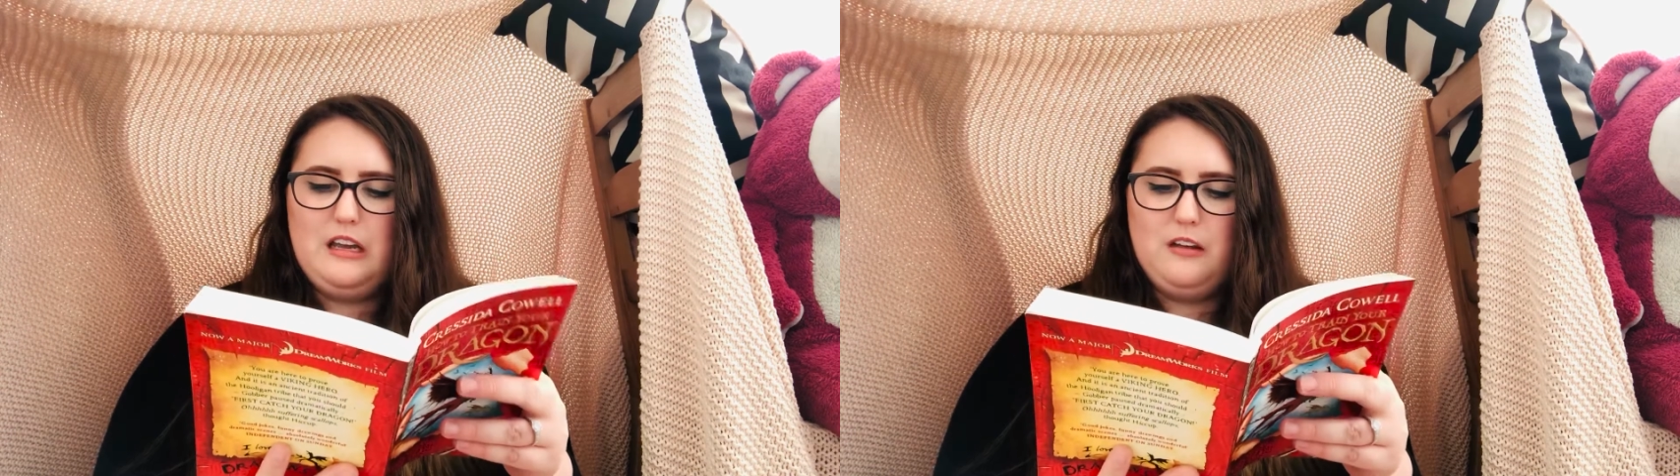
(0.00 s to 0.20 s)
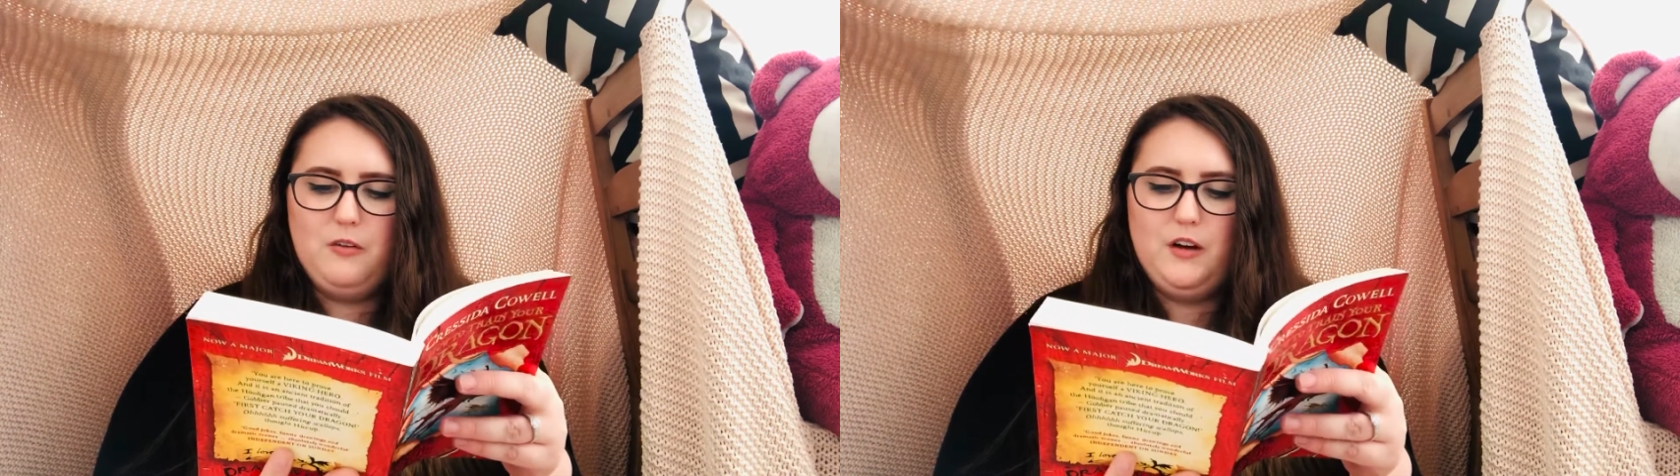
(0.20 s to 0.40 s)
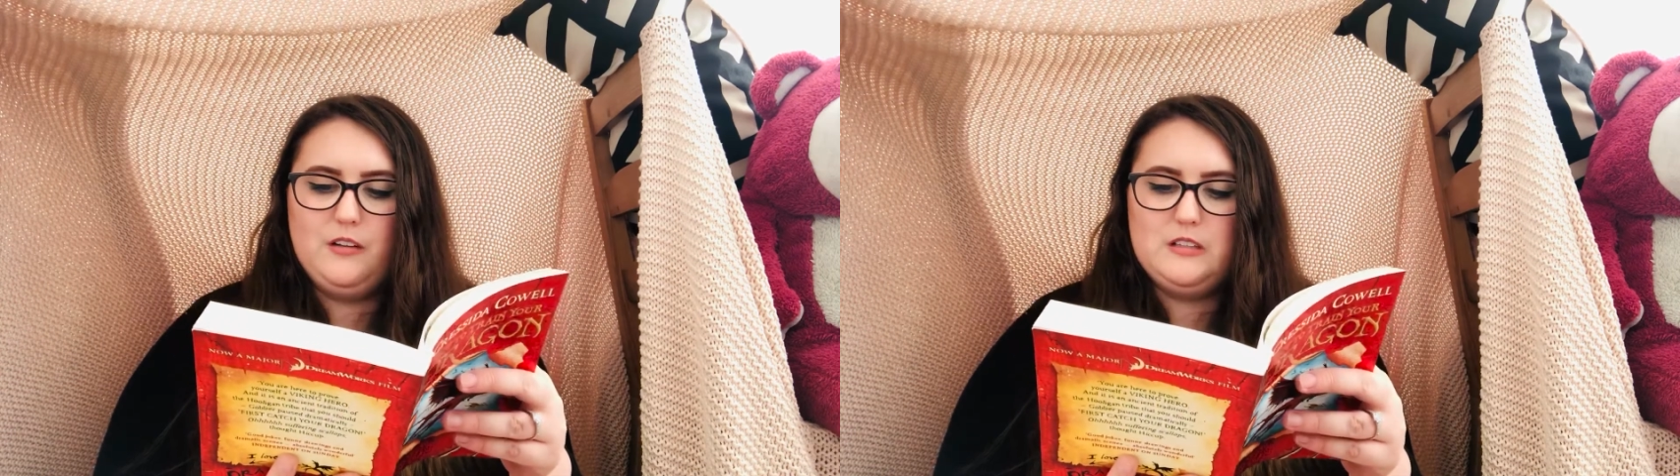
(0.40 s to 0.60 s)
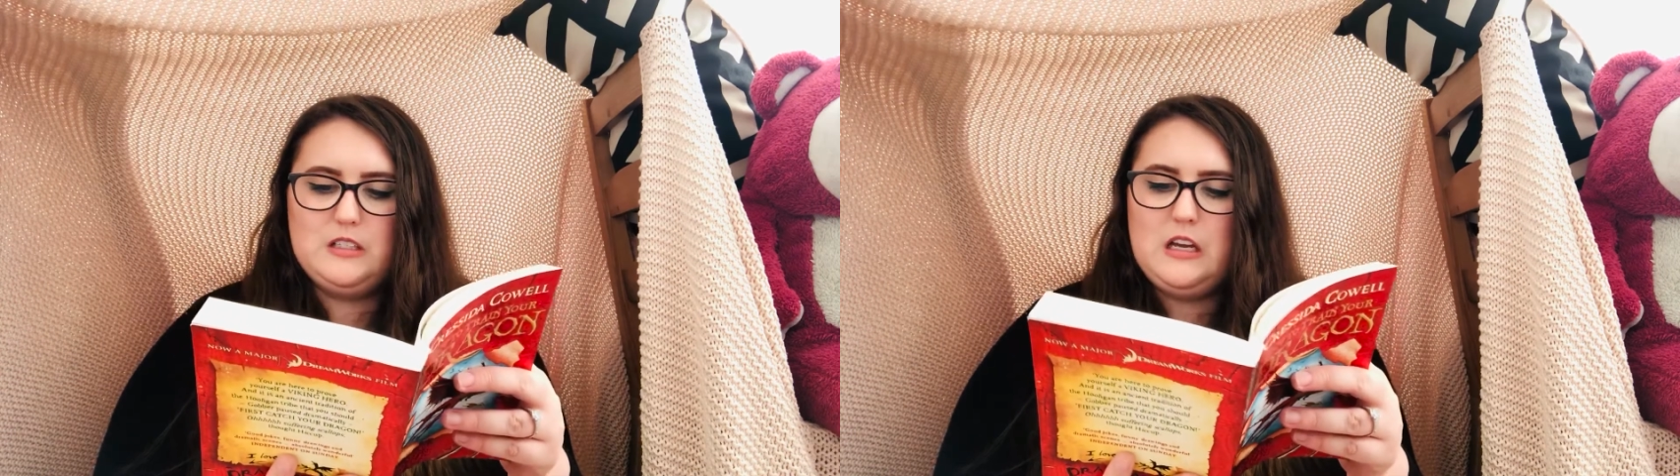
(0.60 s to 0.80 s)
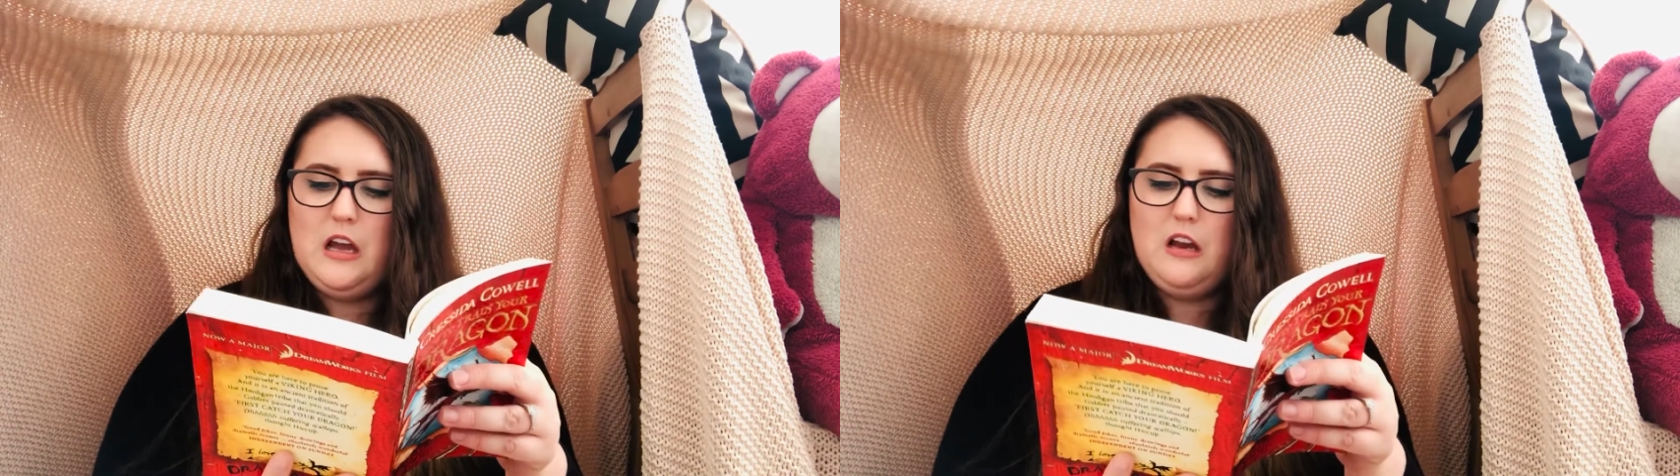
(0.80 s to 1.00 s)

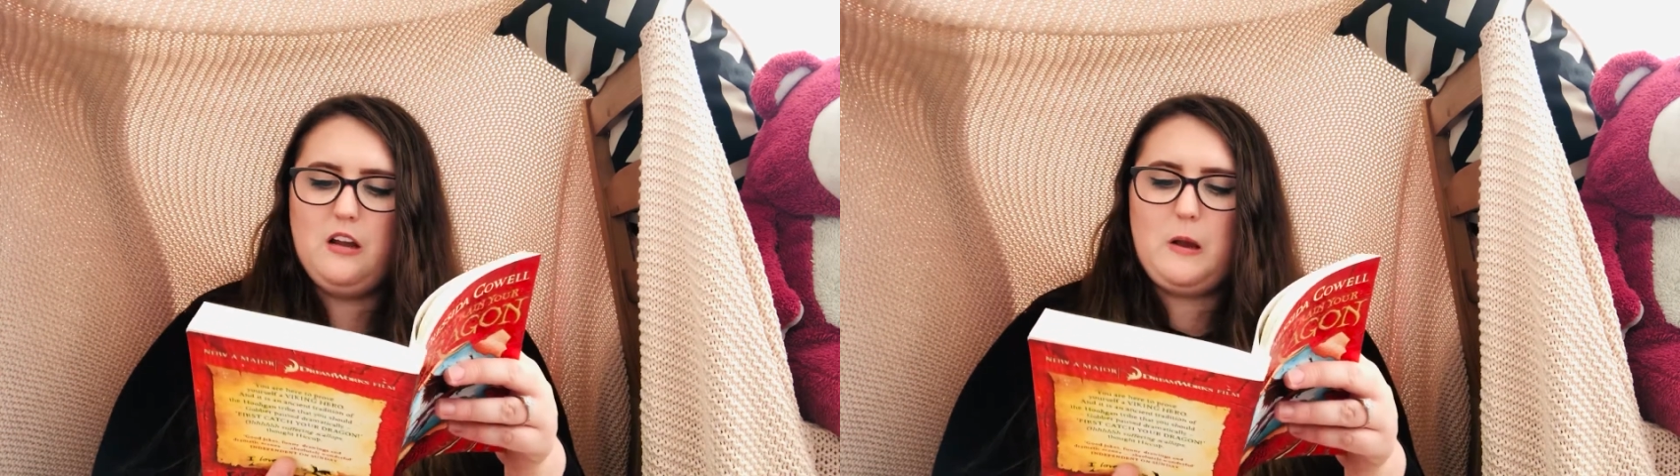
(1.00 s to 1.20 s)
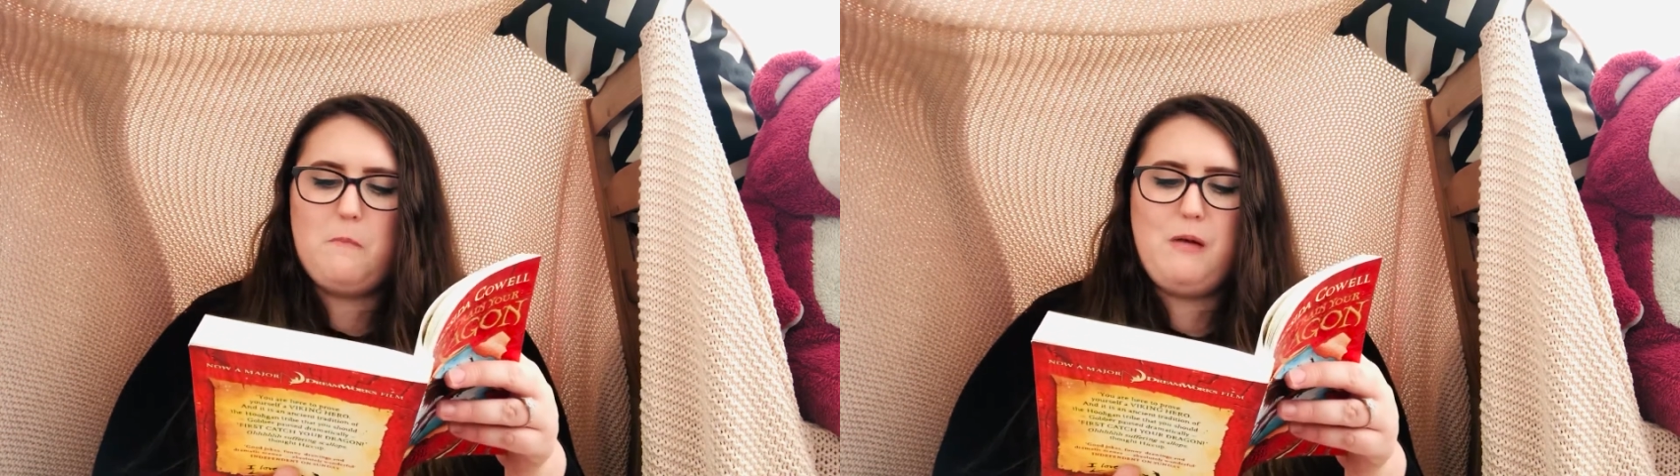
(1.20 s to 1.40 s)
advanced, like a